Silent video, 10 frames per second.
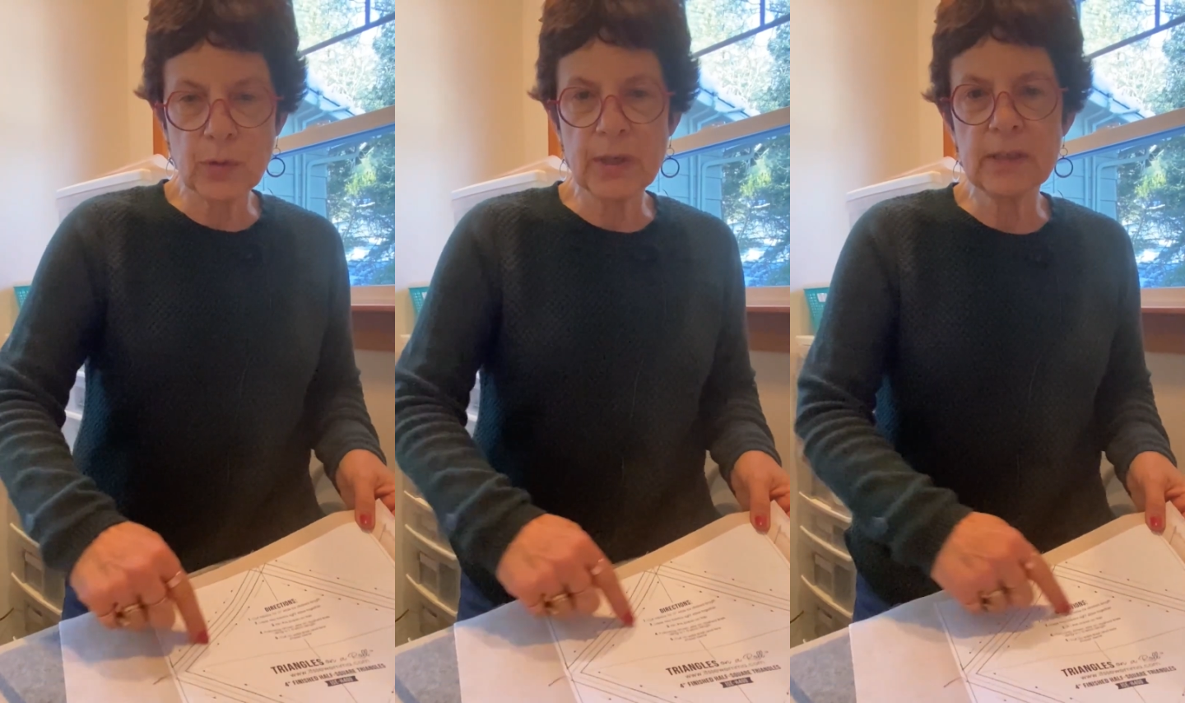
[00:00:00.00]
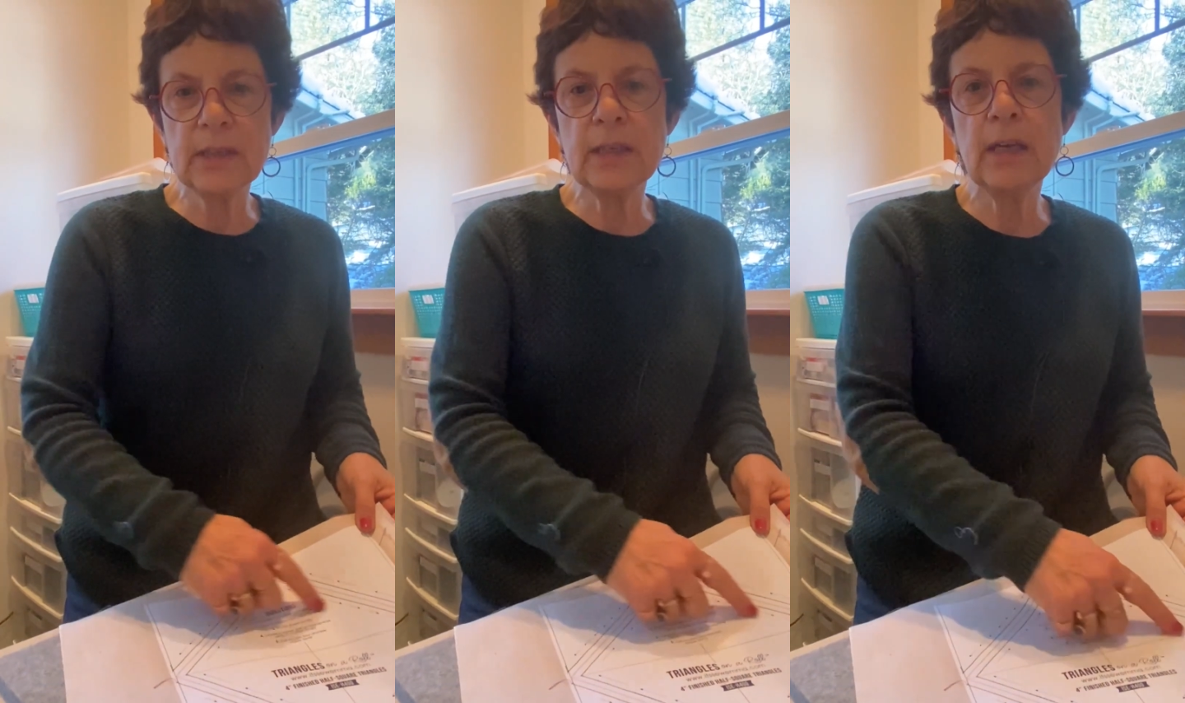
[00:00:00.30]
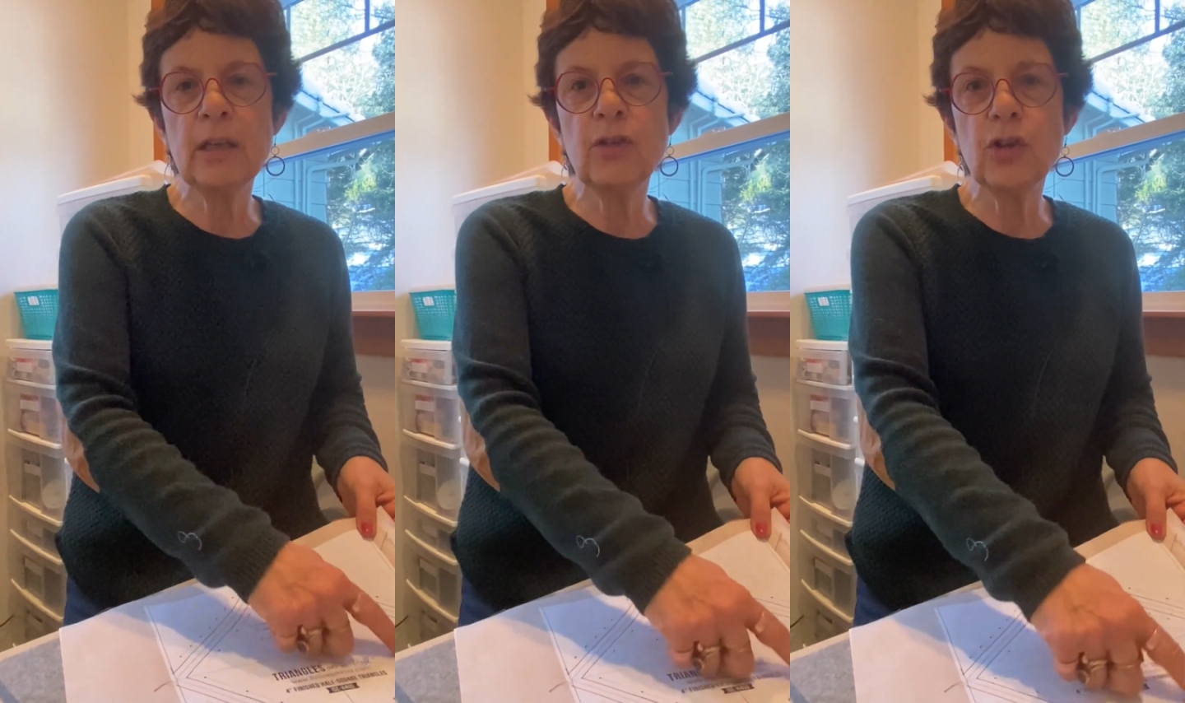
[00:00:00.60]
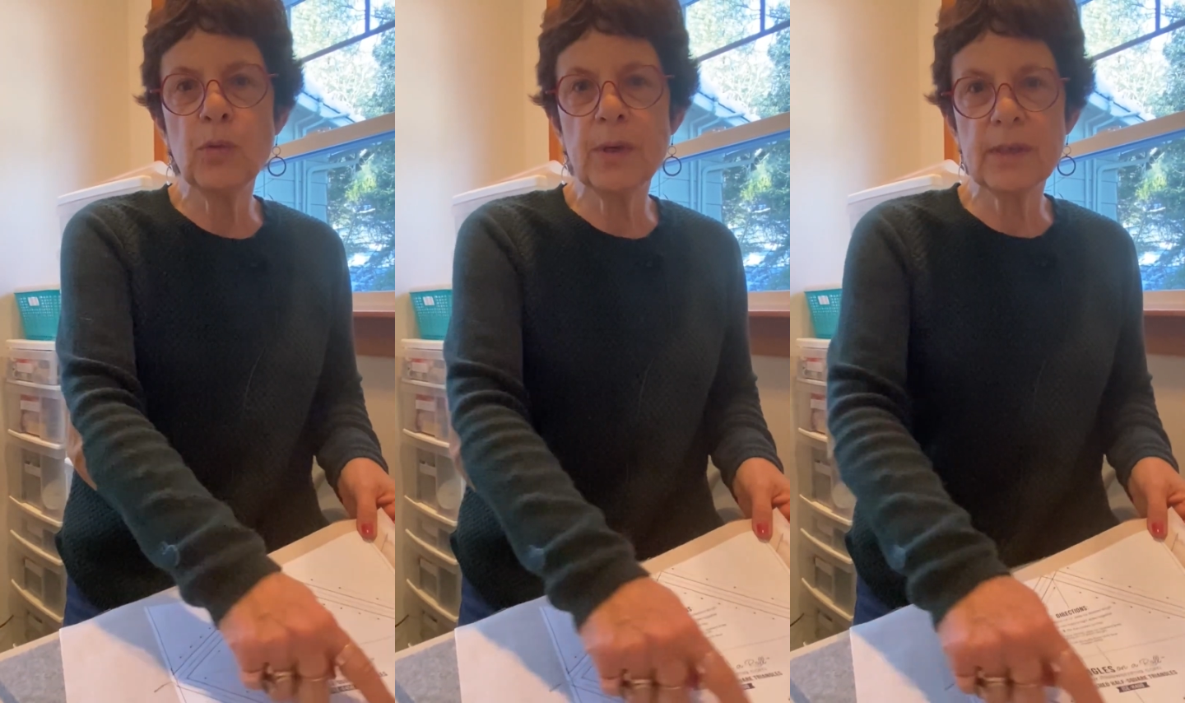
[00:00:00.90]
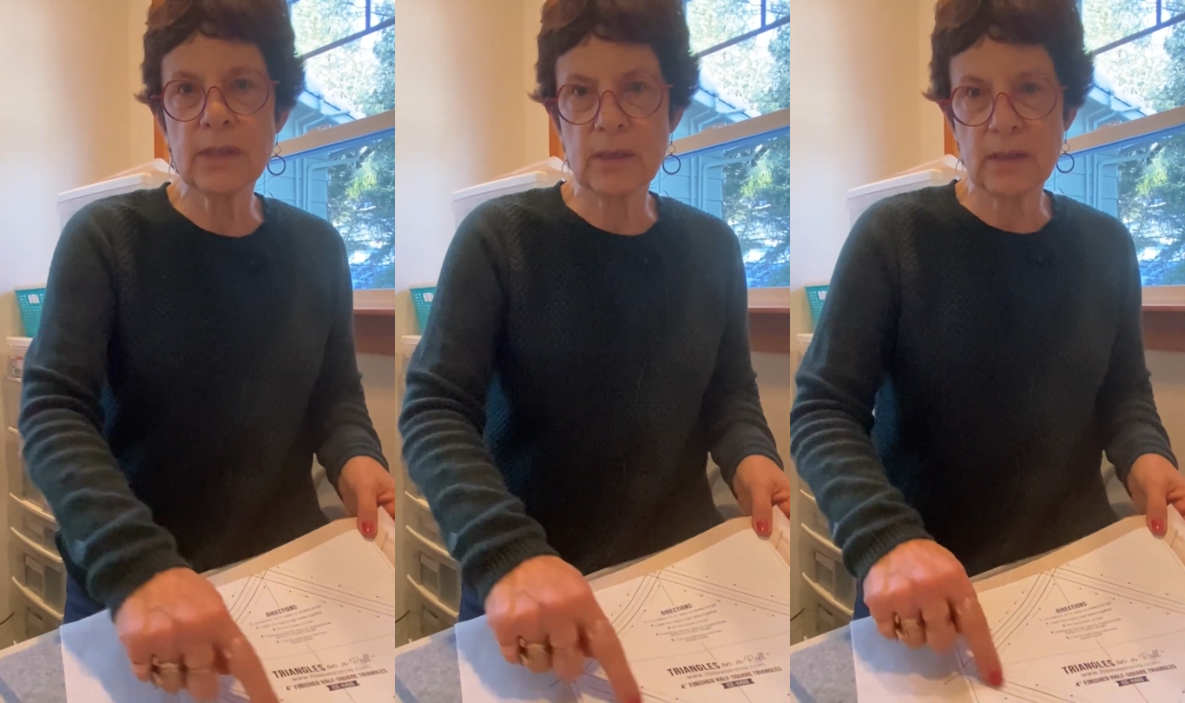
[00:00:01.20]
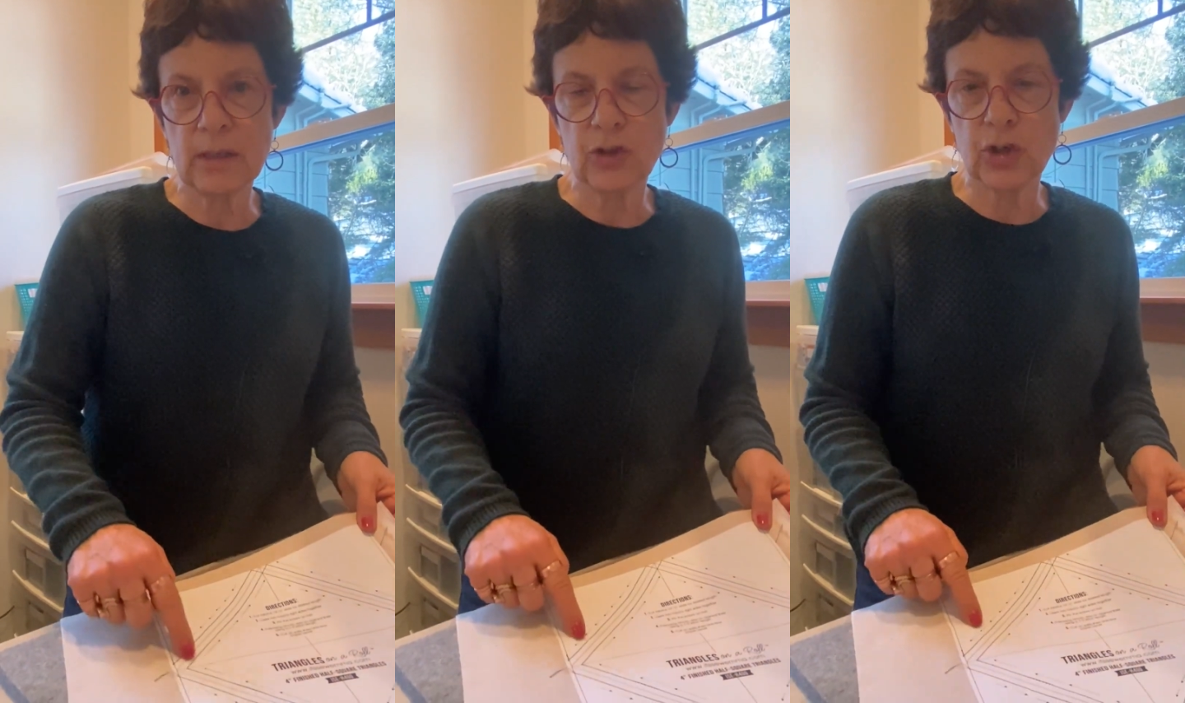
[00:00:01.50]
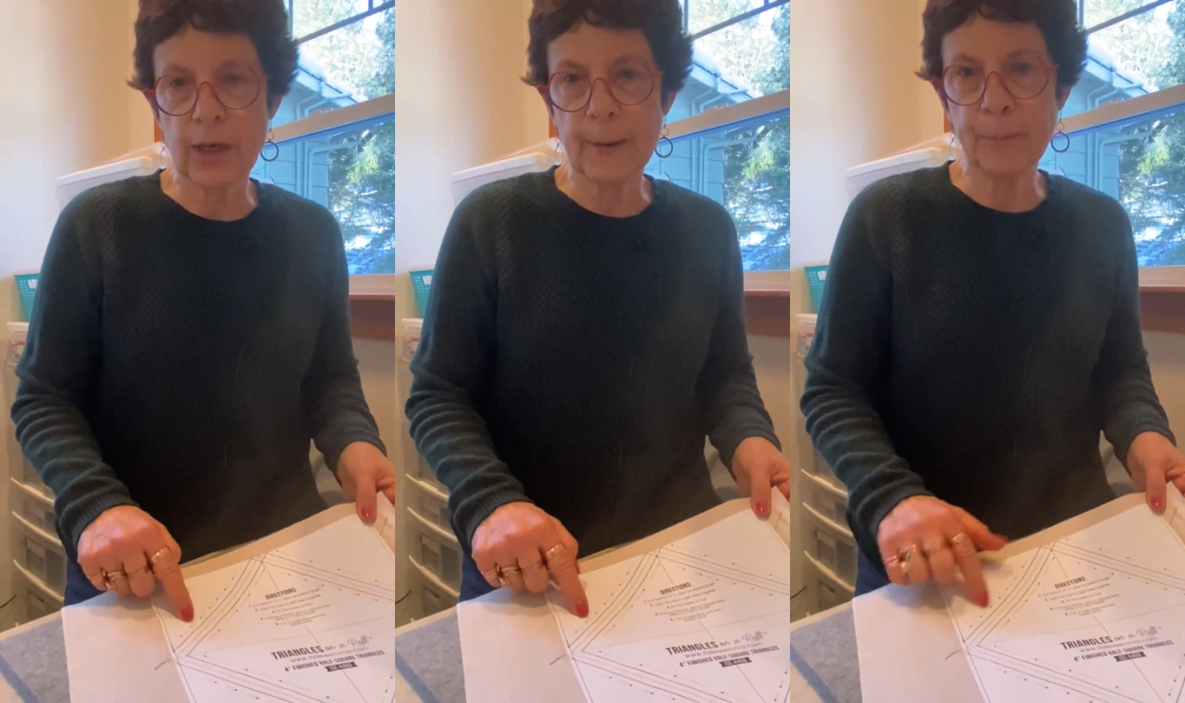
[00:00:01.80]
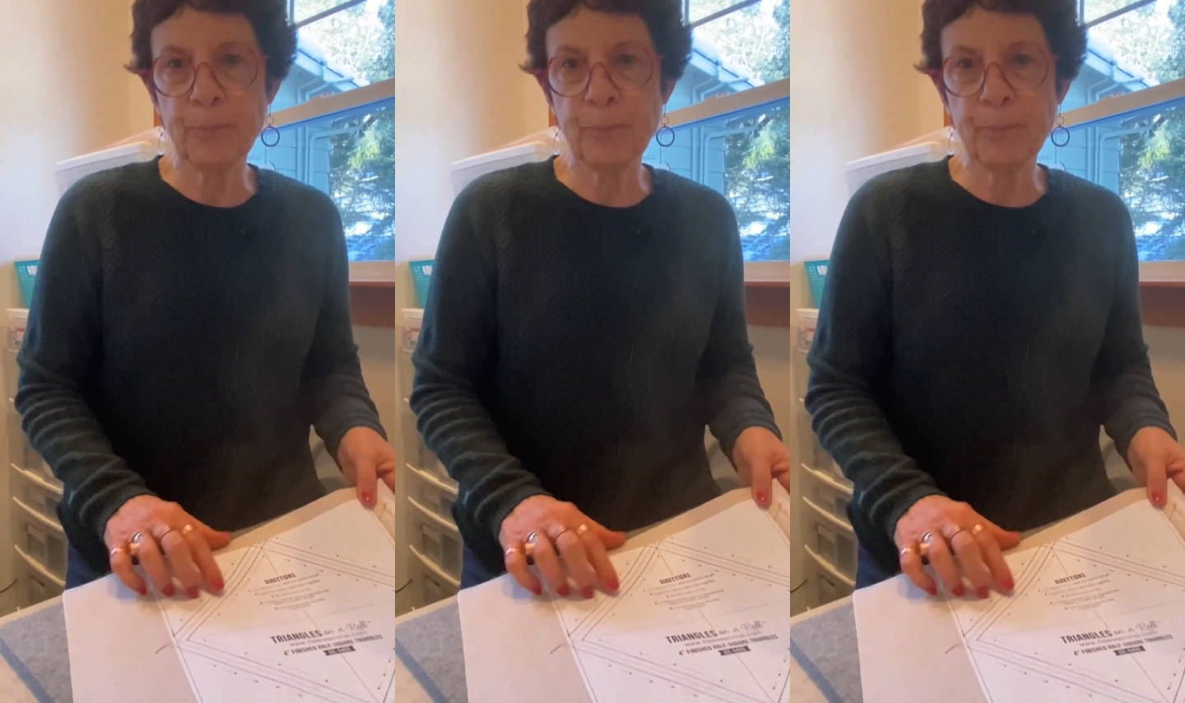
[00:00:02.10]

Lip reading: continuous stitching.